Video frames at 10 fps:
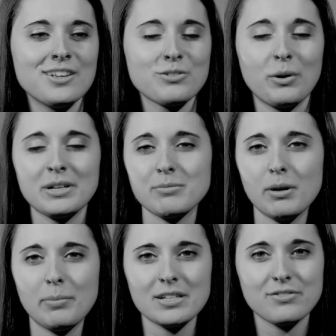So I went to my
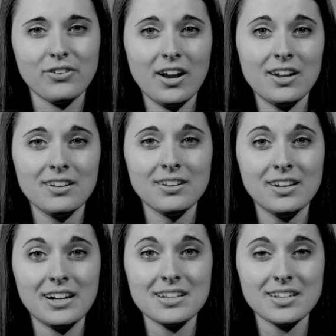best friend
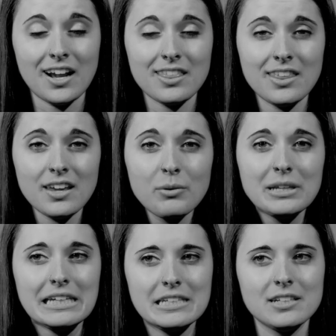and I said, I think we
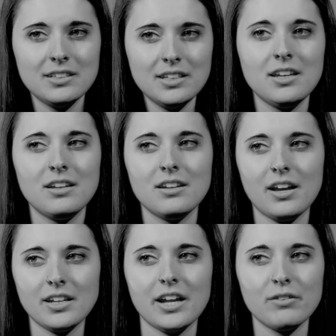need to lead
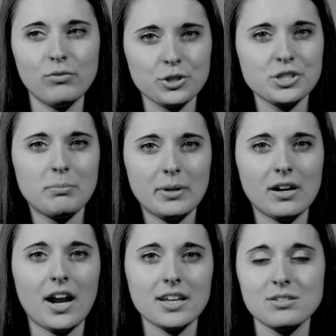a night of worship in
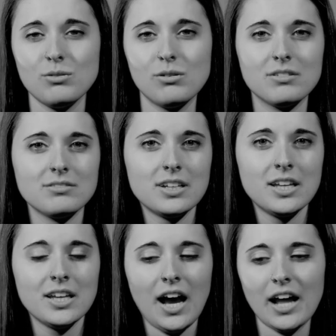our high school.
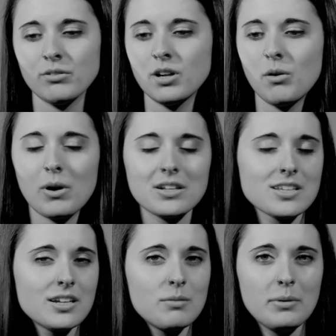I don't know what it's
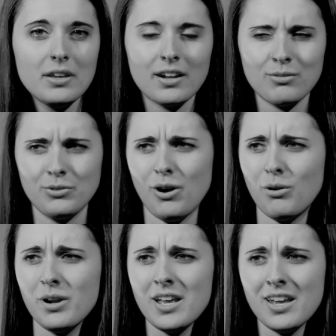going to be. I don't
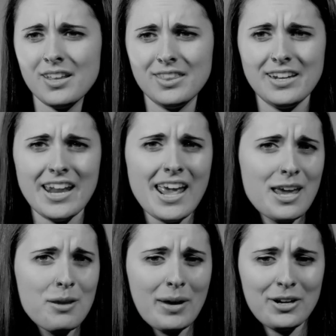know the
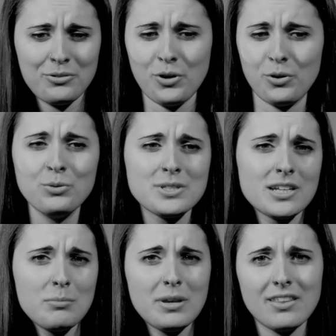name. I don't know who's
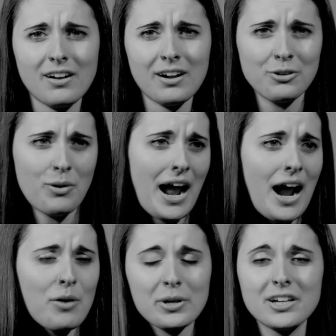going to be there. I don't know
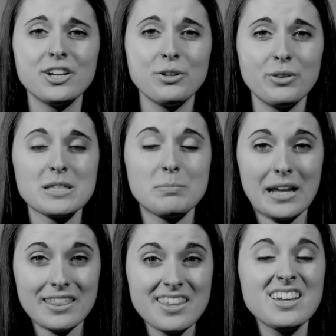how we're going to do this, but
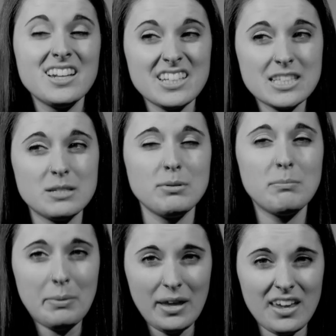I think it needs to be
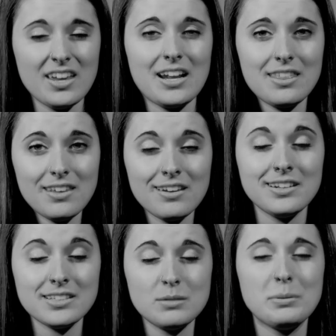big and I think it
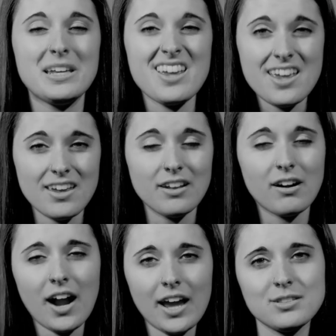needs to be in
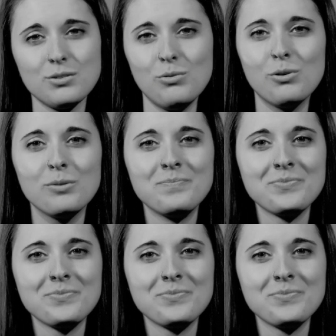our high school.